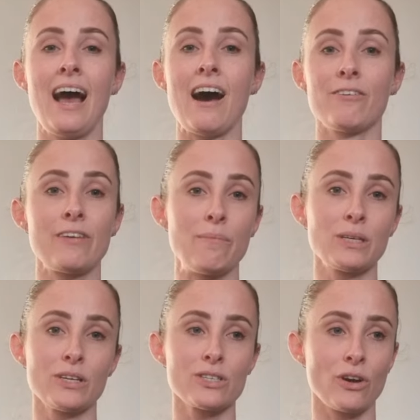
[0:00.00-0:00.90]
Our
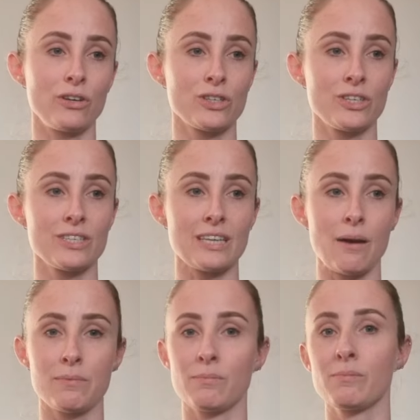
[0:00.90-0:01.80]
fabulous coaches
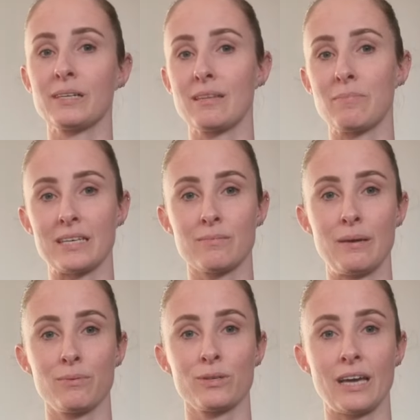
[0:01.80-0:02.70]
are probably the best
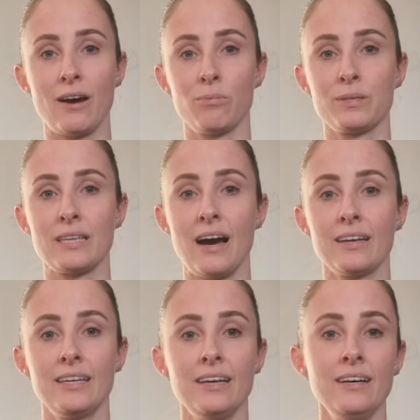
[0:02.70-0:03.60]
people to help us out
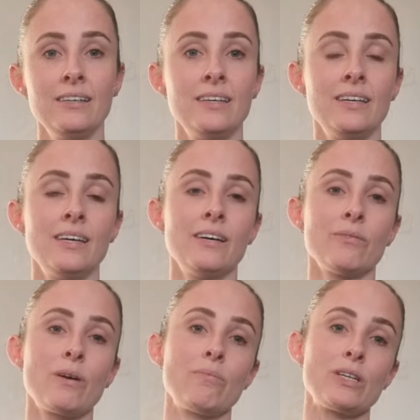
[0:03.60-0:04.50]
here
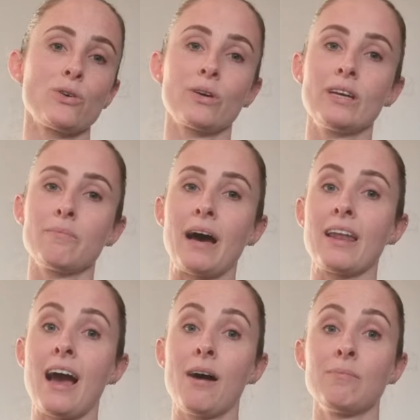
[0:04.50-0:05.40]
when we're talking about
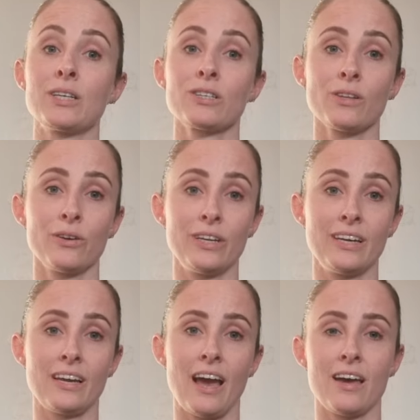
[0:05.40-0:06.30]
how much
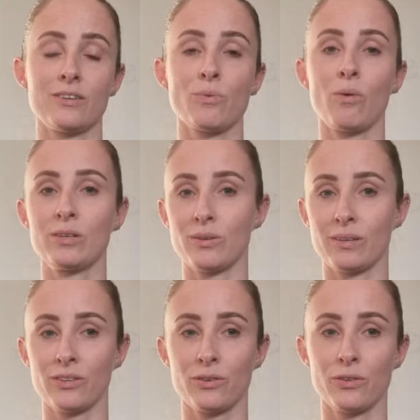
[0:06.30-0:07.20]
loading and what we're
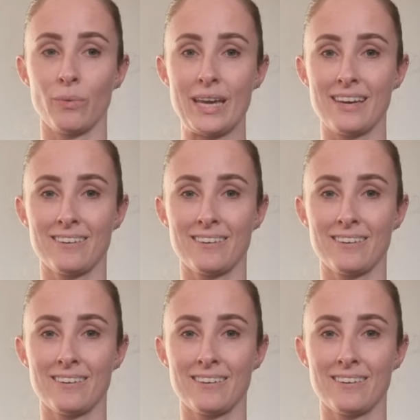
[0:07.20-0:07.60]
doing through the week.